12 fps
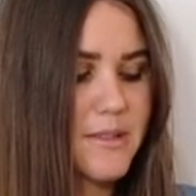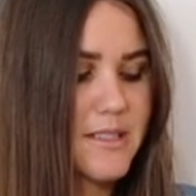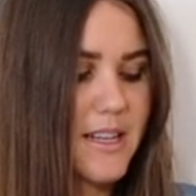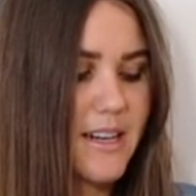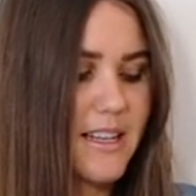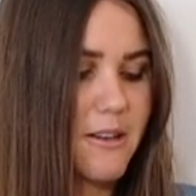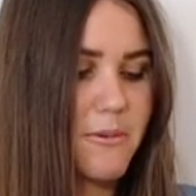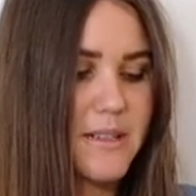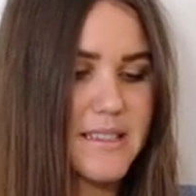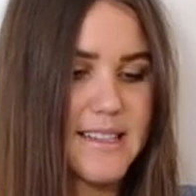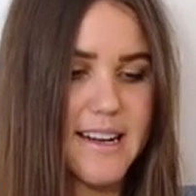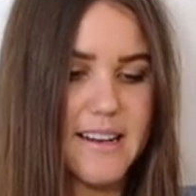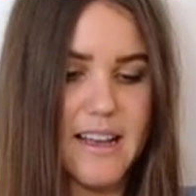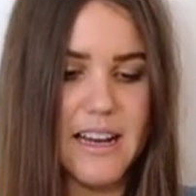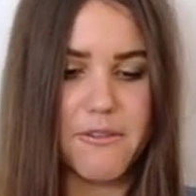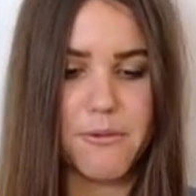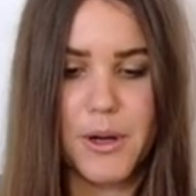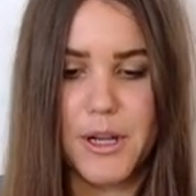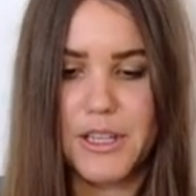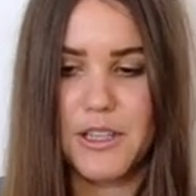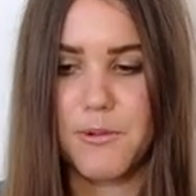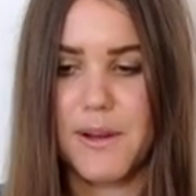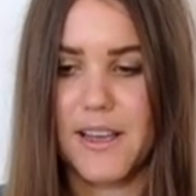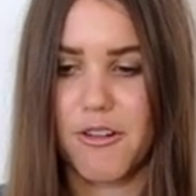starting at one side and kind of working
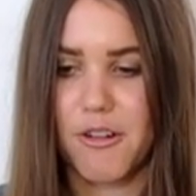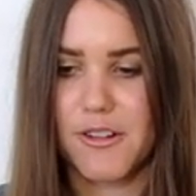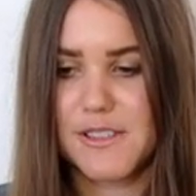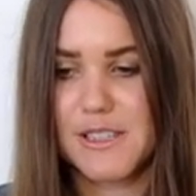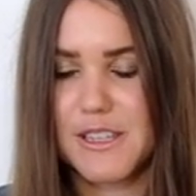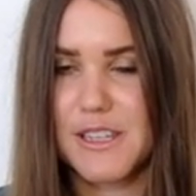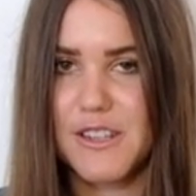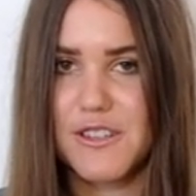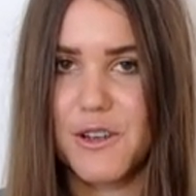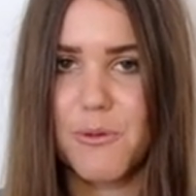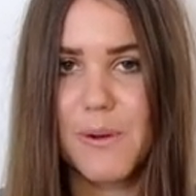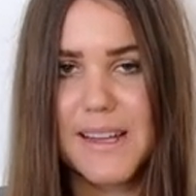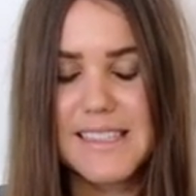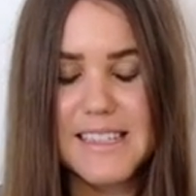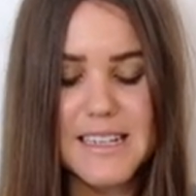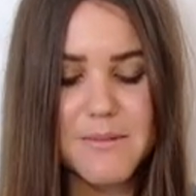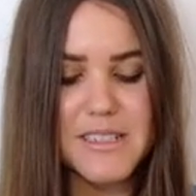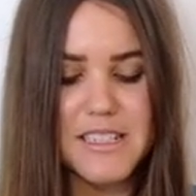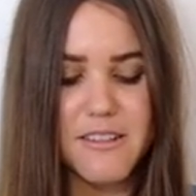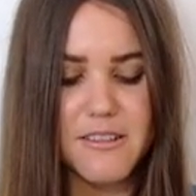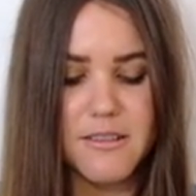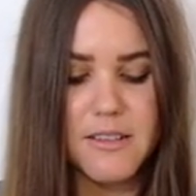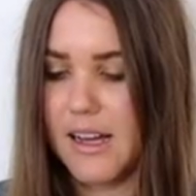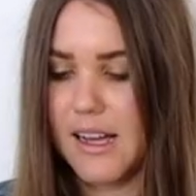your way across so that you don't waste any material.